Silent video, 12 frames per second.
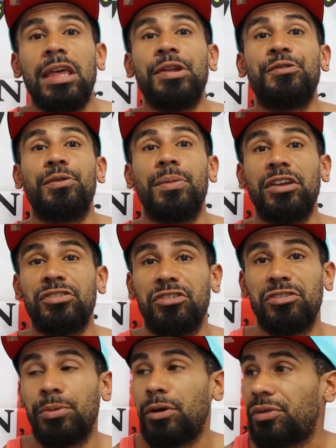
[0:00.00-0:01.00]
Information
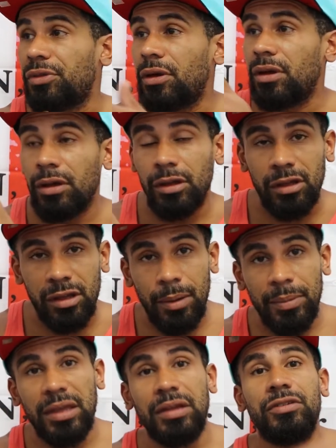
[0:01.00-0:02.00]
is both
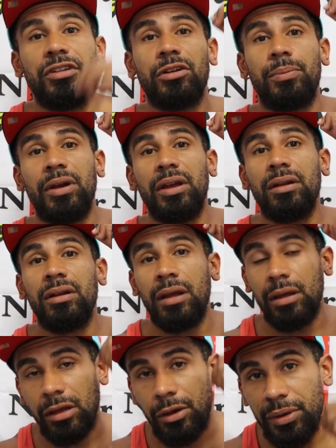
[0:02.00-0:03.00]
coming into your brain
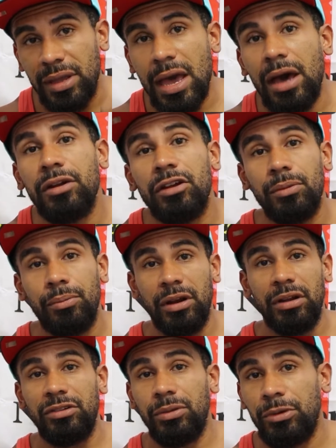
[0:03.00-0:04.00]
and going out of your
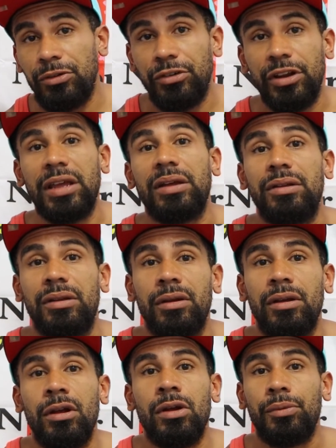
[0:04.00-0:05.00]
brain to move your hand.
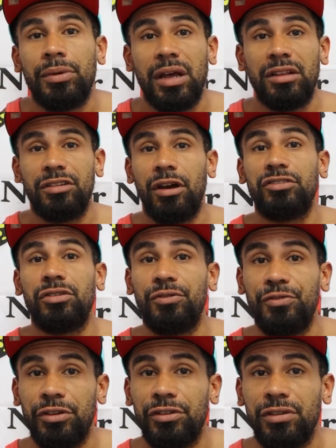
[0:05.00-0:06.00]
When I touch and
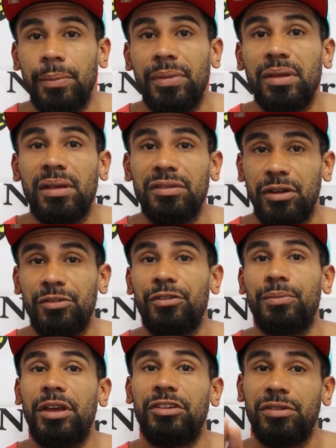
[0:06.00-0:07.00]
feel something, that's
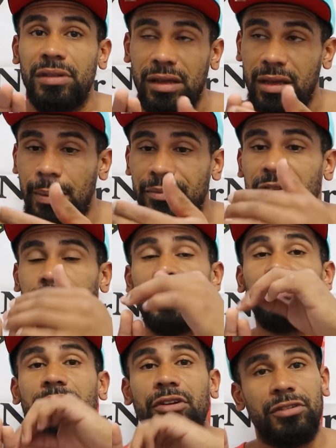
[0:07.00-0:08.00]
information that comes into
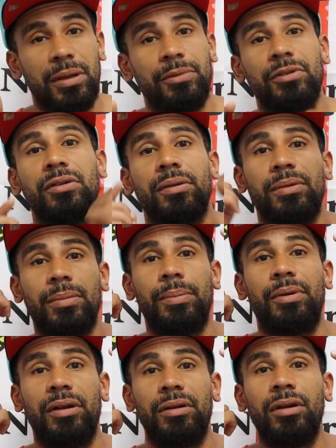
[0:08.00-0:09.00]
my fingertips and goes up to my
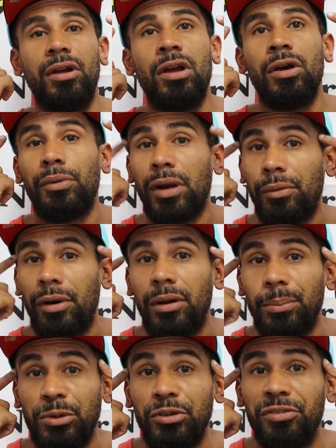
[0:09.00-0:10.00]
brain. When I
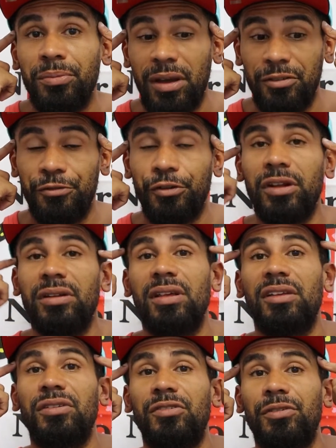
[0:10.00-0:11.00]
want to move my foot,
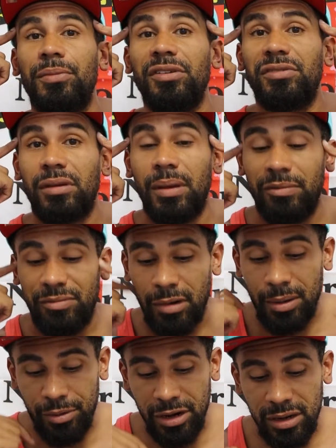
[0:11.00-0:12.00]
that's information that comes from
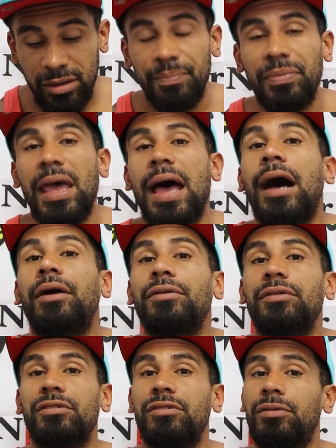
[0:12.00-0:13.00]
my brain
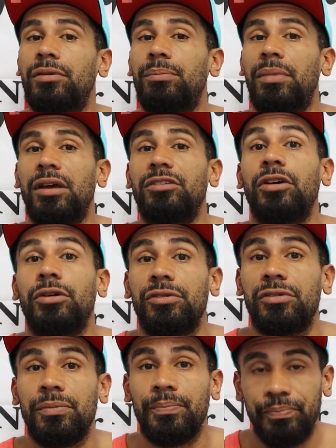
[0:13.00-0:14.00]
out to my
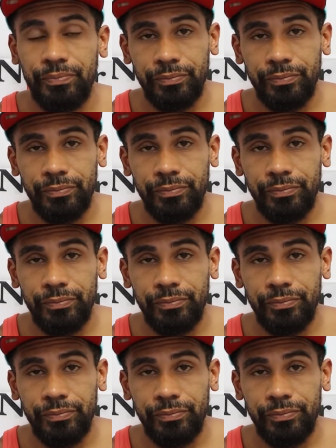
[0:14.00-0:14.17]
toes.